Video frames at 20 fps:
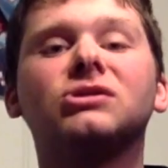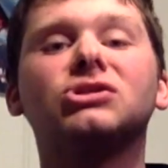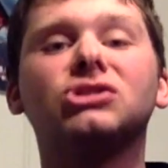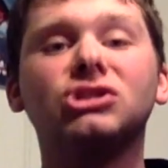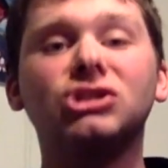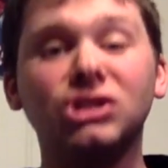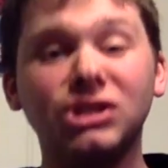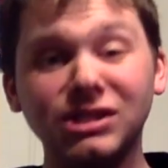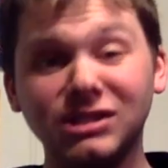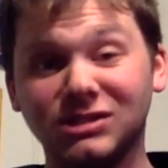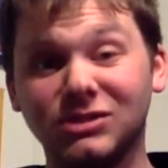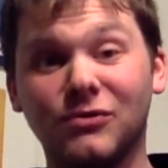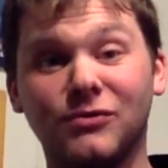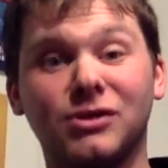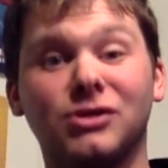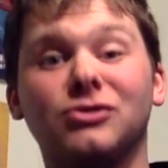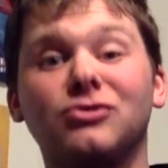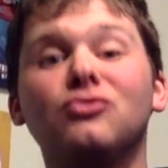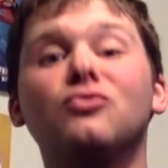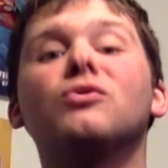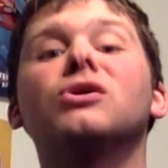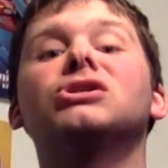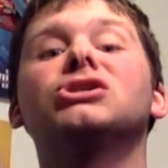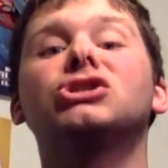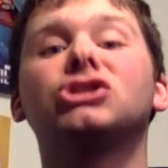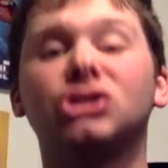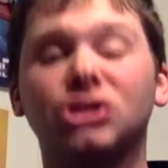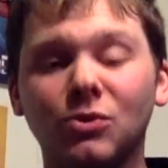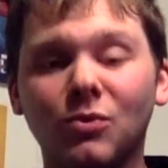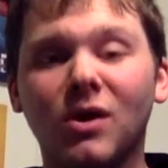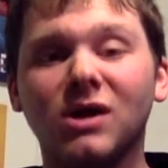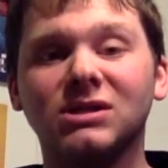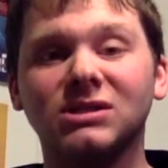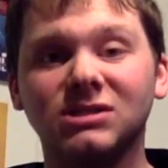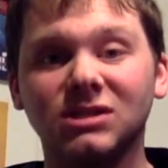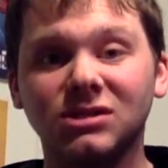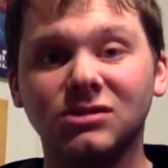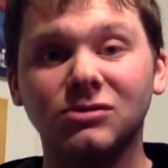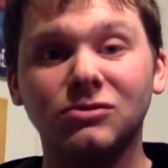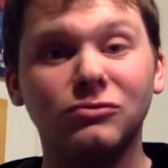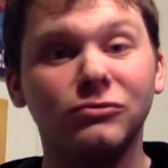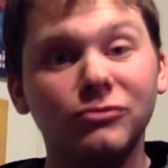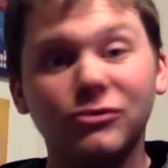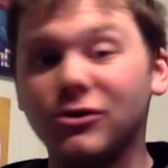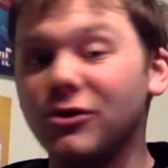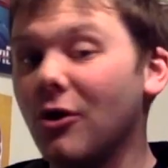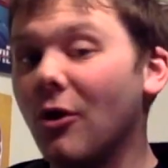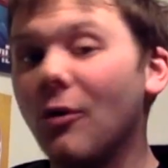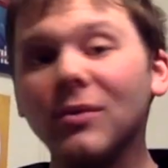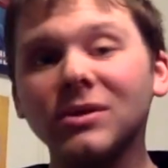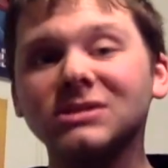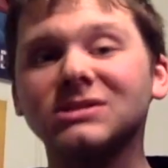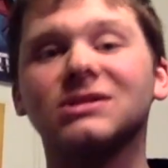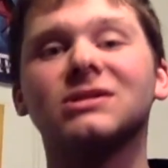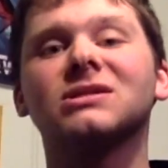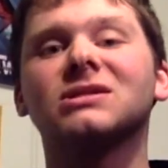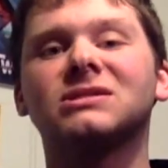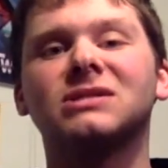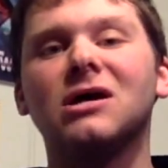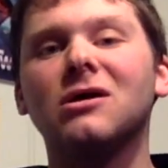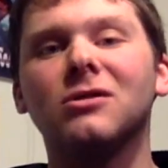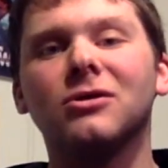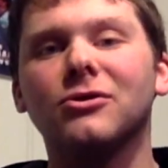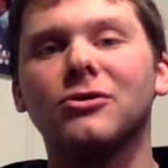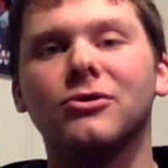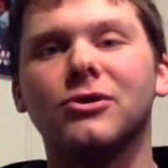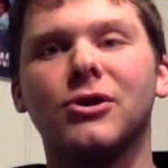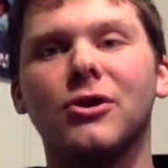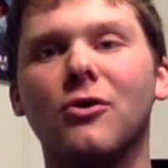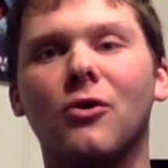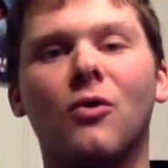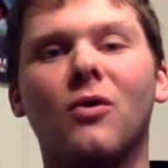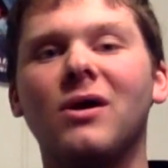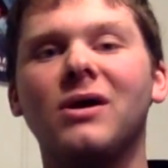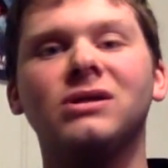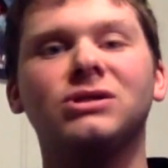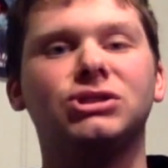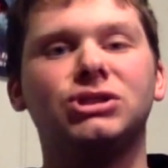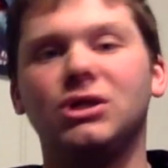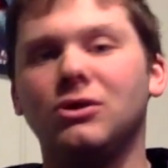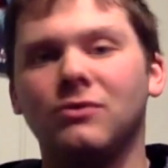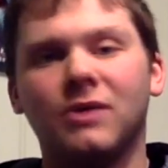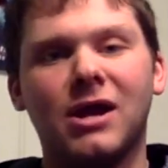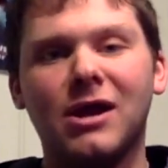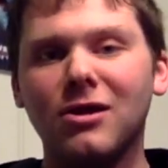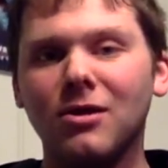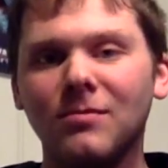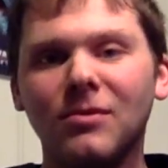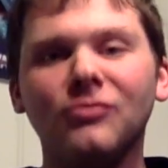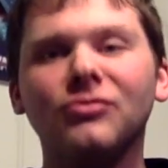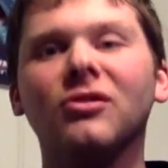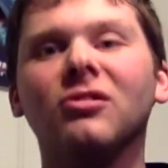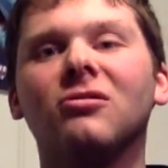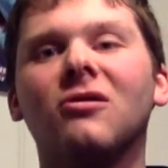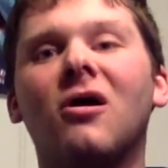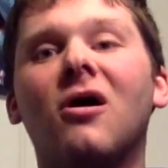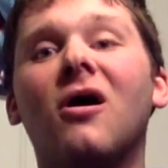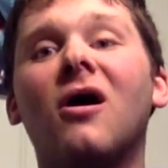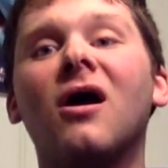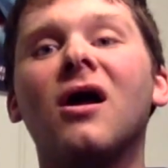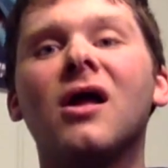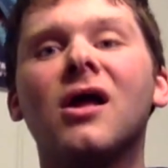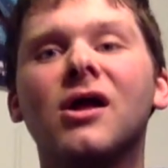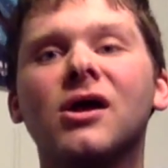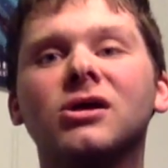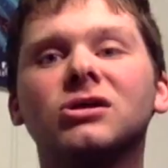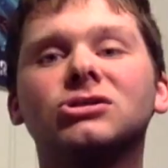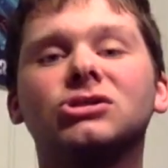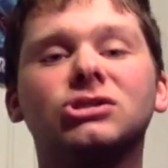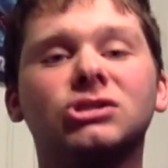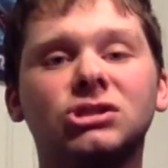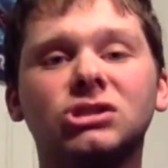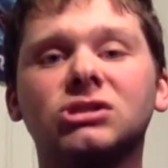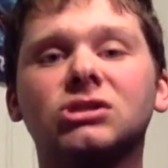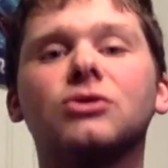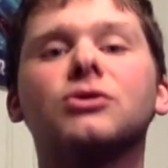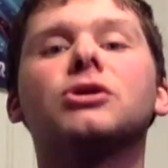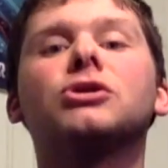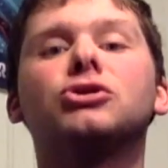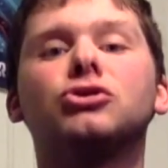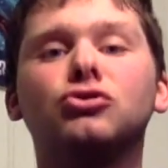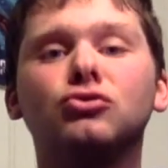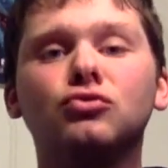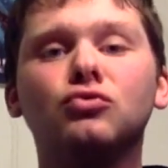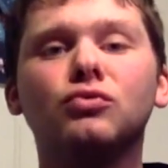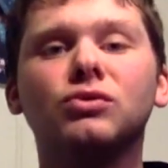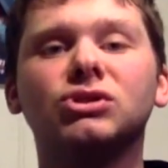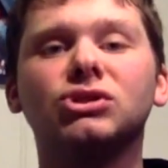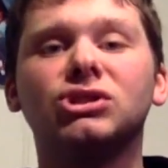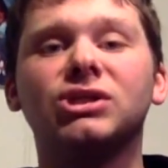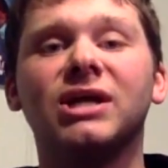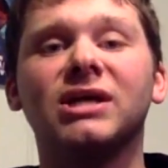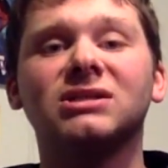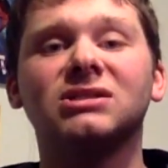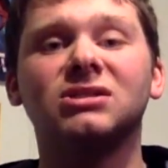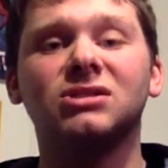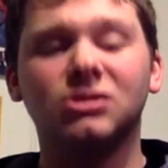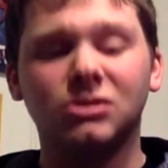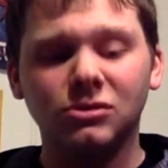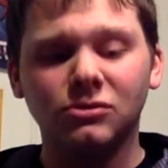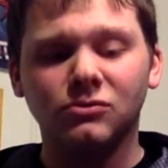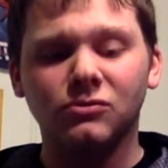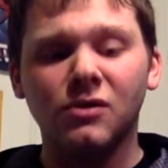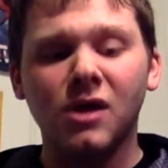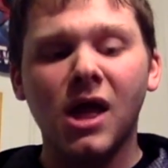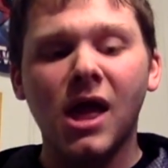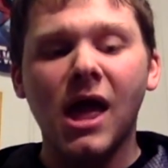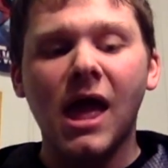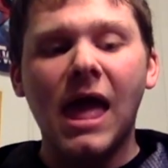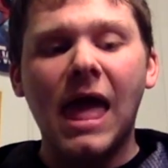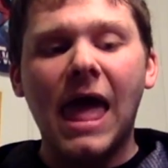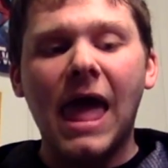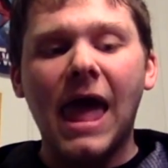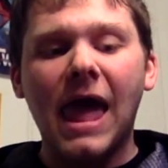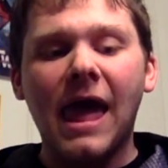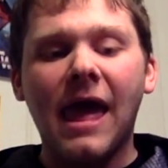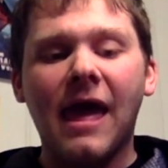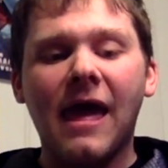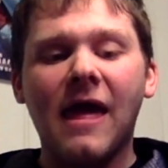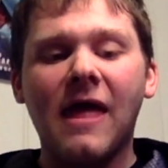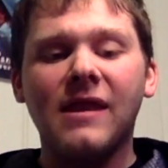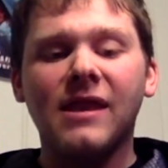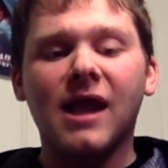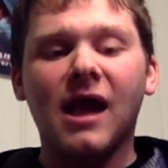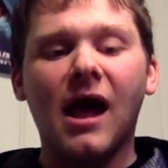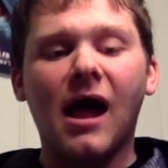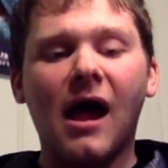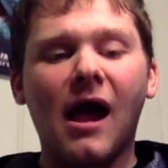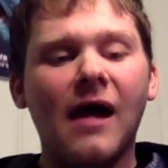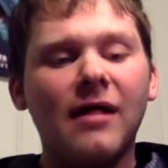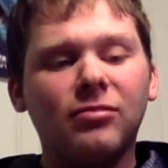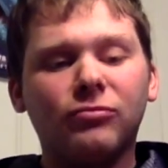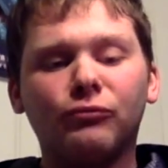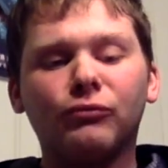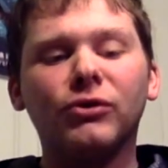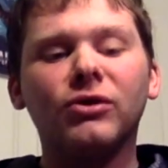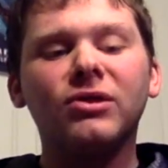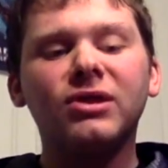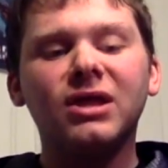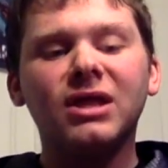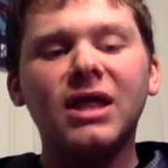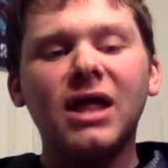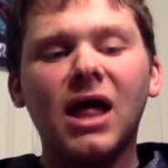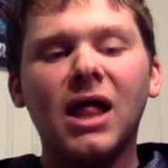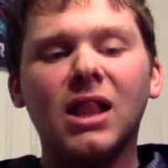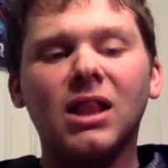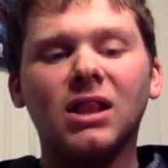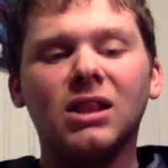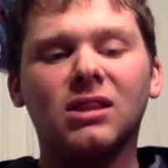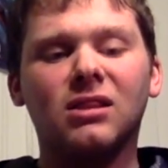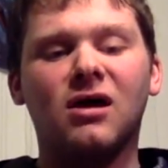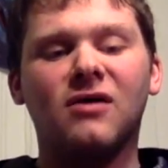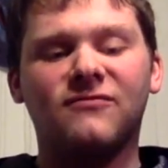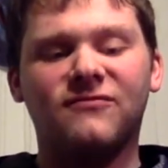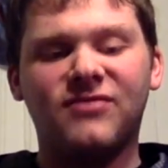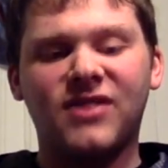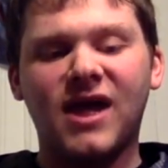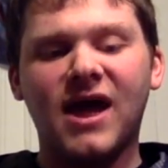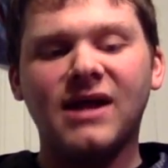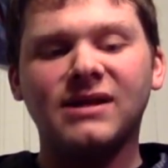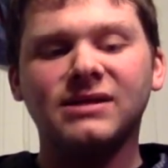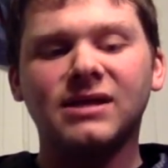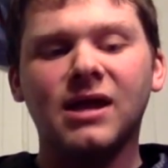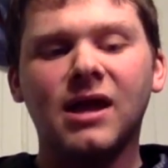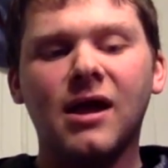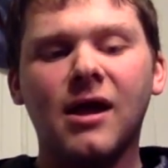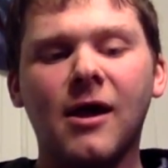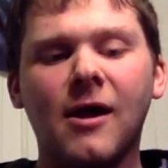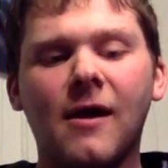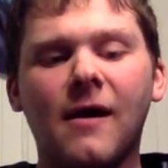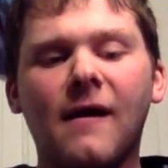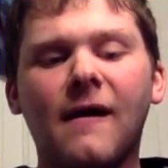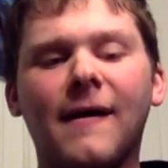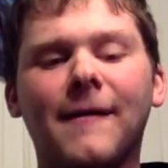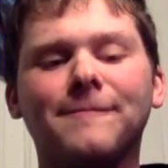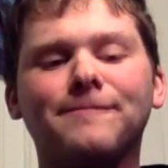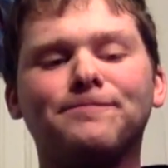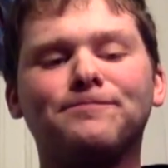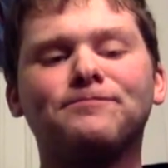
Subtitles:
She's going to do what she wants to do. No one's going to tell her no. She don't care about the law. She's just going to do what she has to do. And I really love that. I